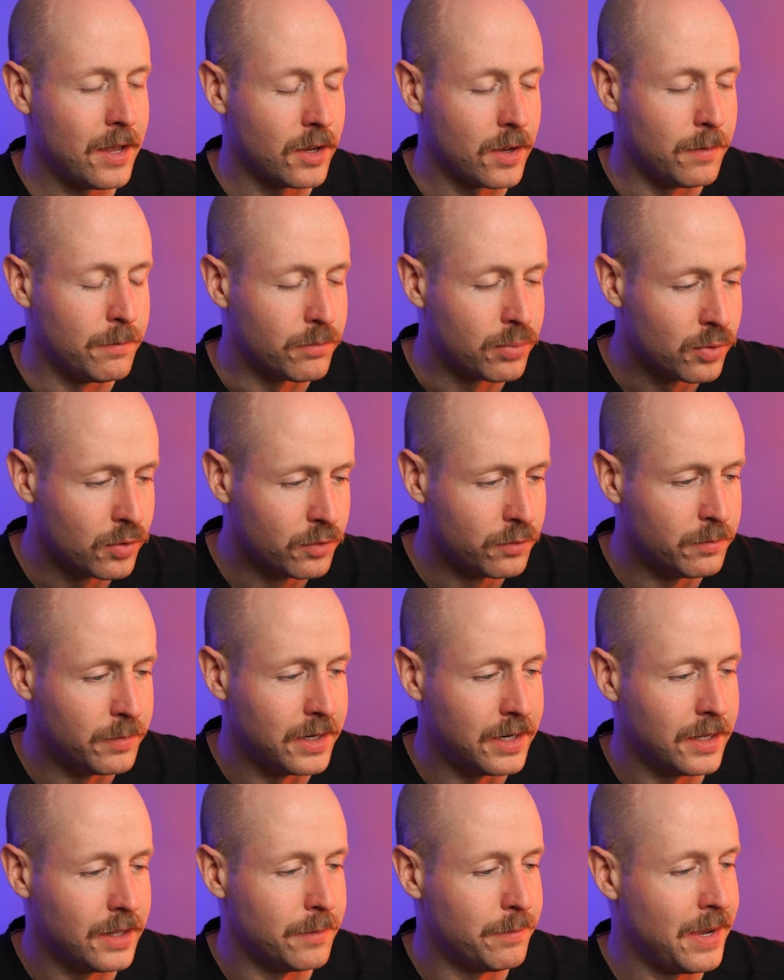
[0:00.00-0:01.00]

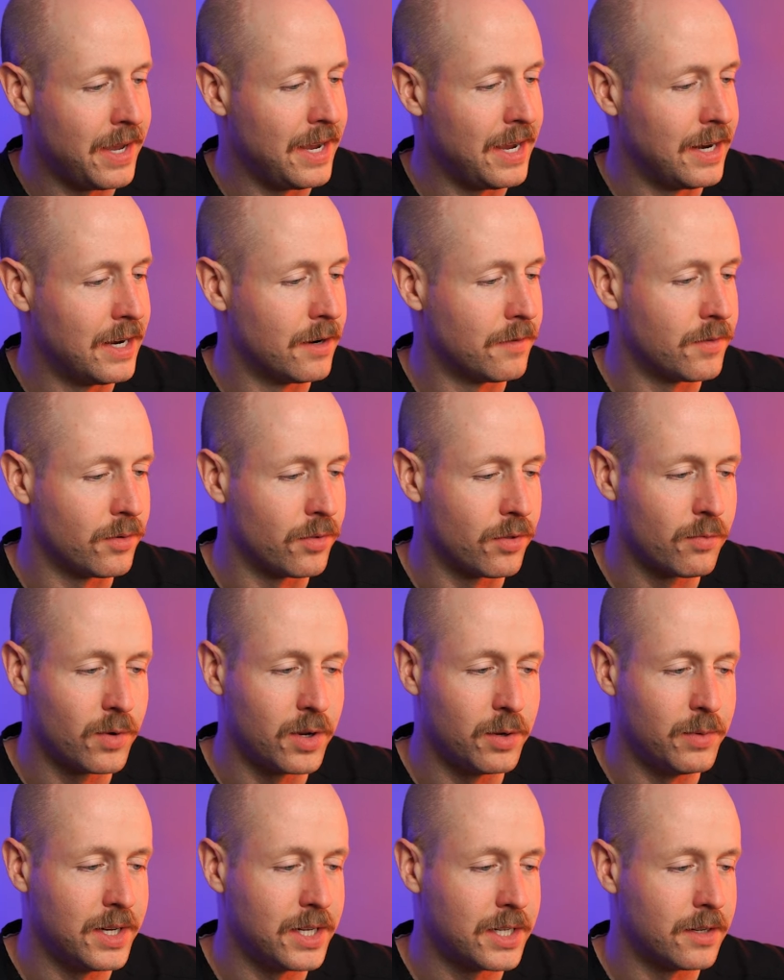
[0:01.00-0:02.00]
improvement in the pain after
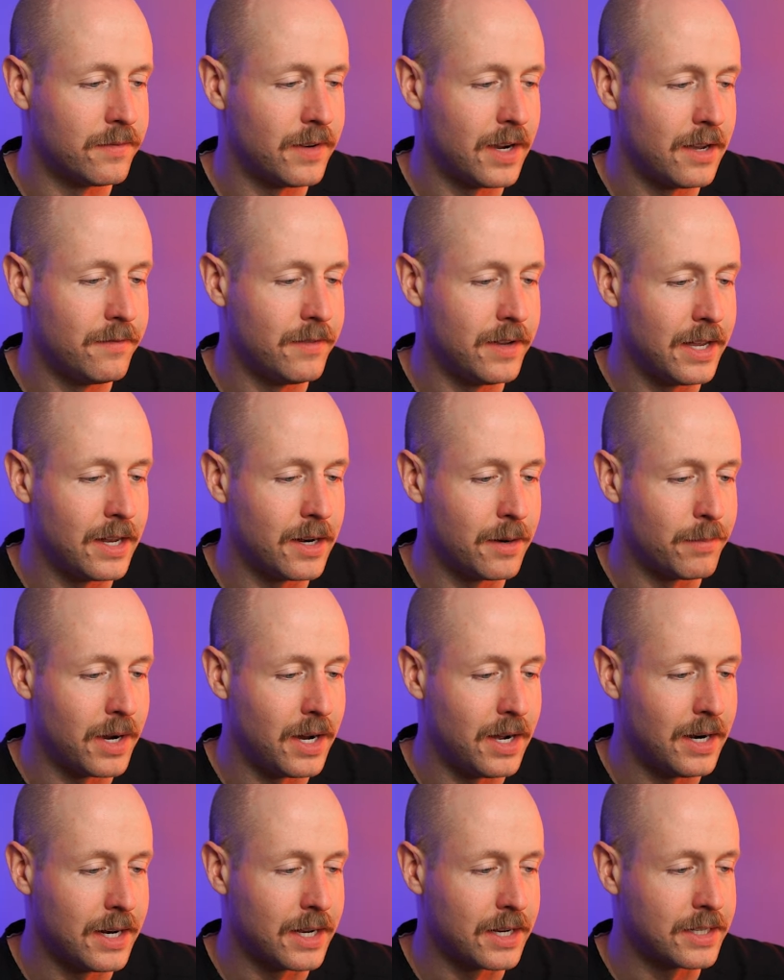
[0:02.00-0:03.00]
3 weeks of IV
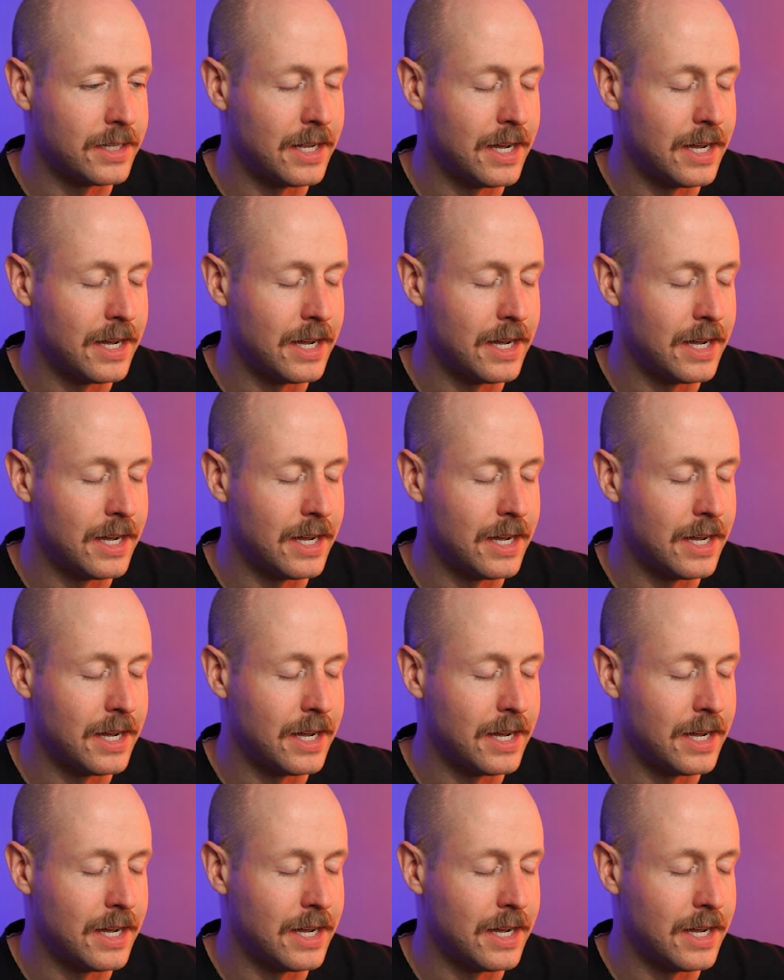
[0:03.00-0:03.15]
antibiotics,